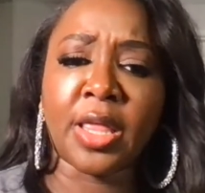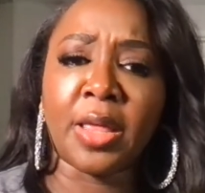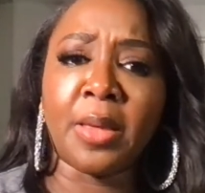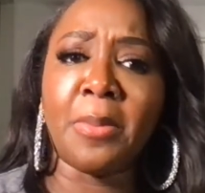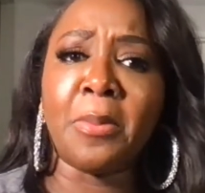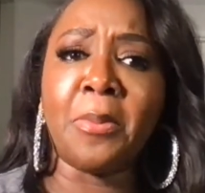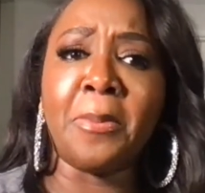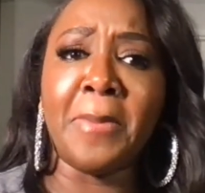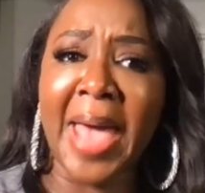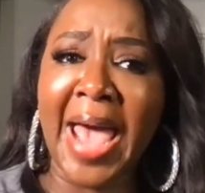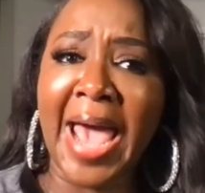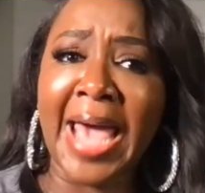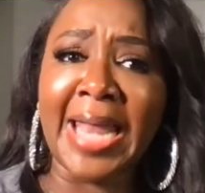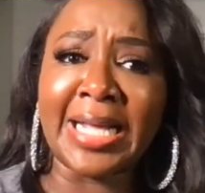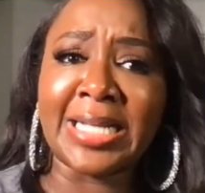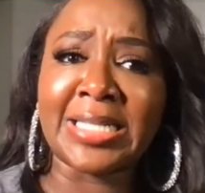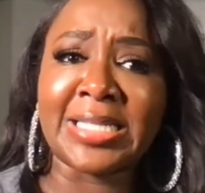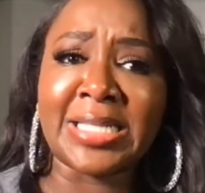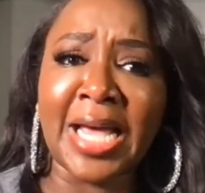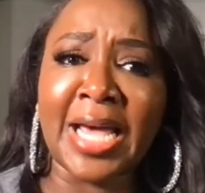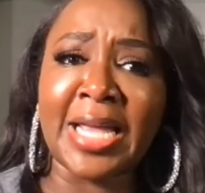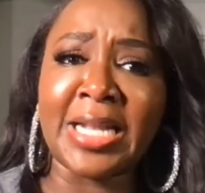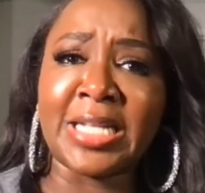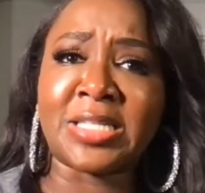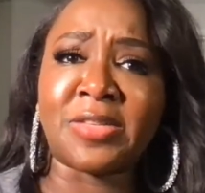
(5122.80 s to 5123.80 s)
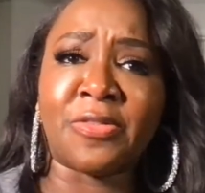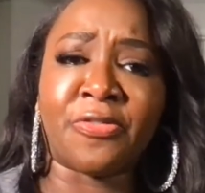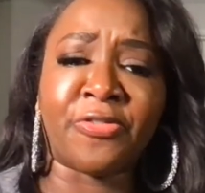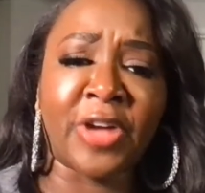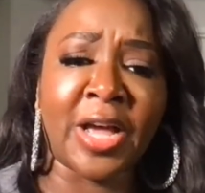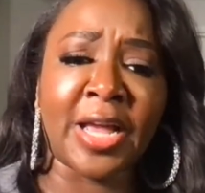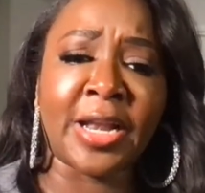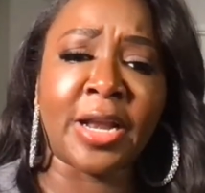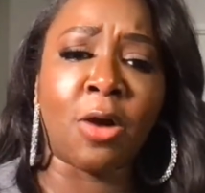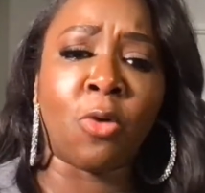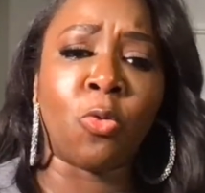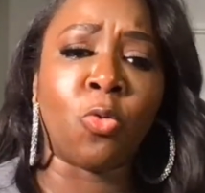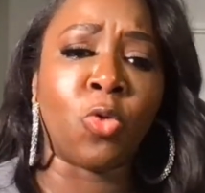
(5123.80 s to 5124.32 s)
mad excited to
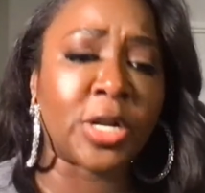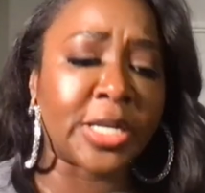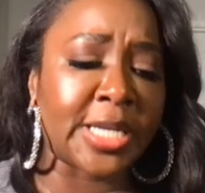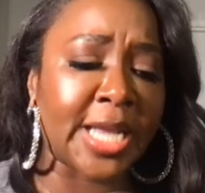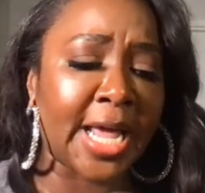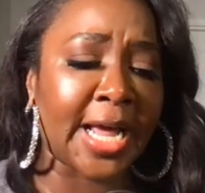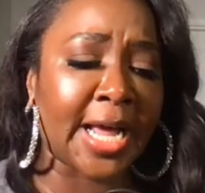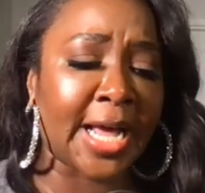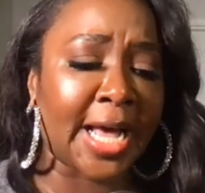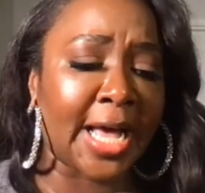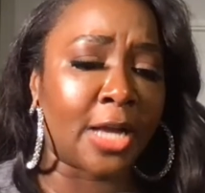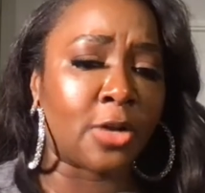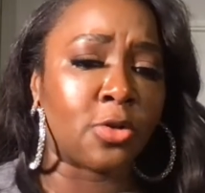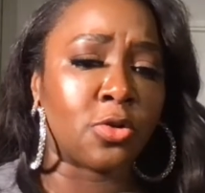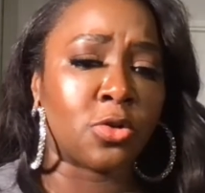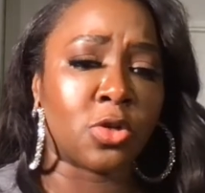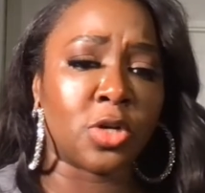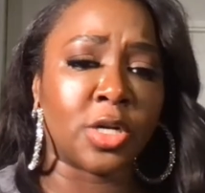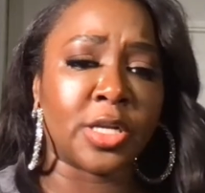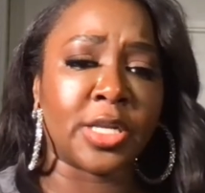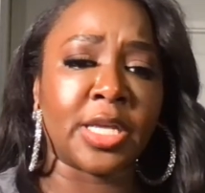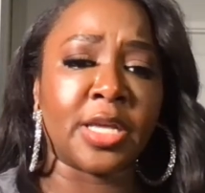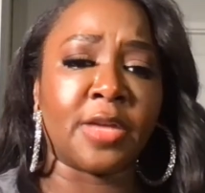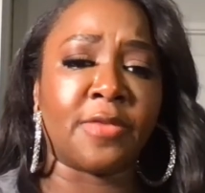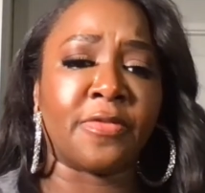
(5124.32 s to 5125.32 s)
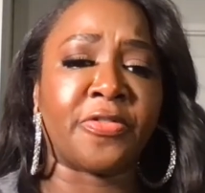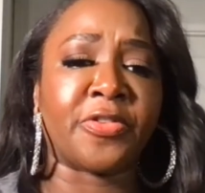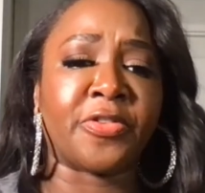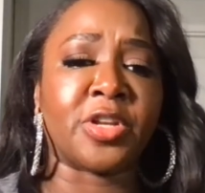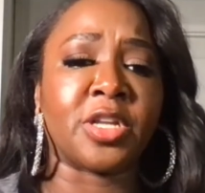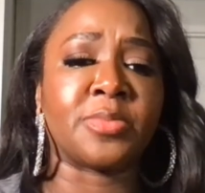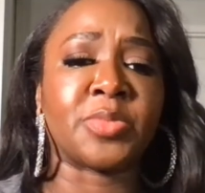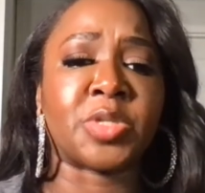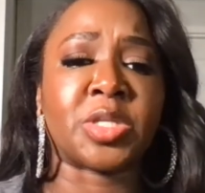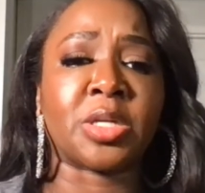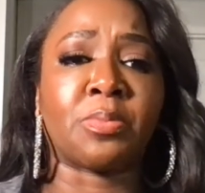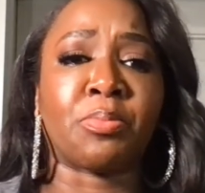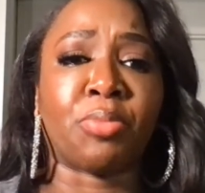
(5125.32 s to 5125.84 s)
find out what they got on and for
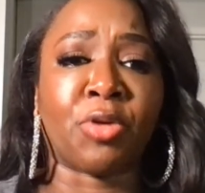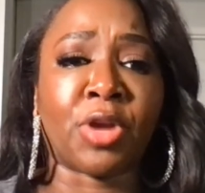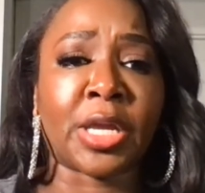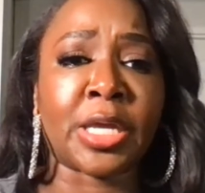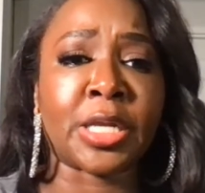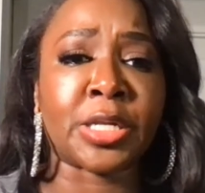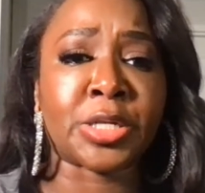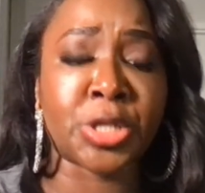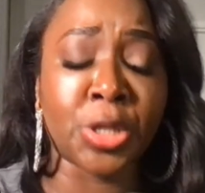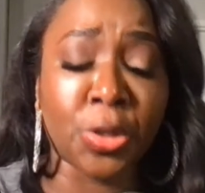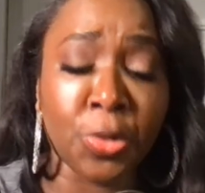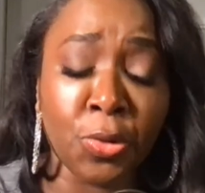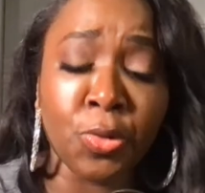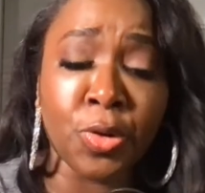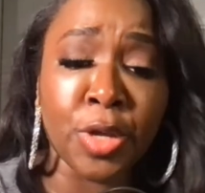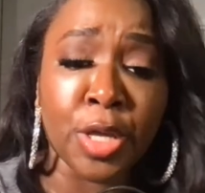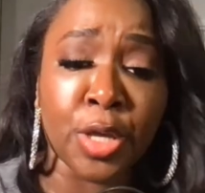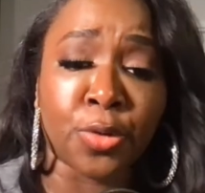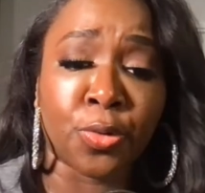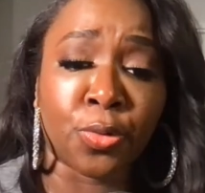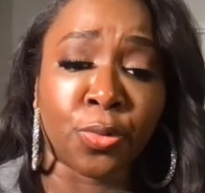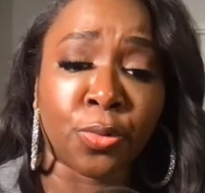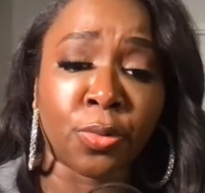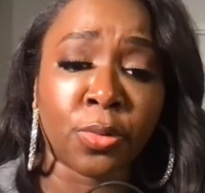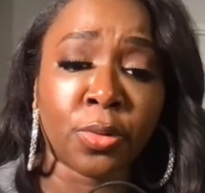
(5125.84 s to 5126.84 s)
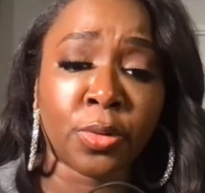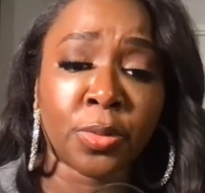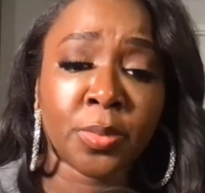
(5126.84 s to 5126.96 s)
them to bring it to you.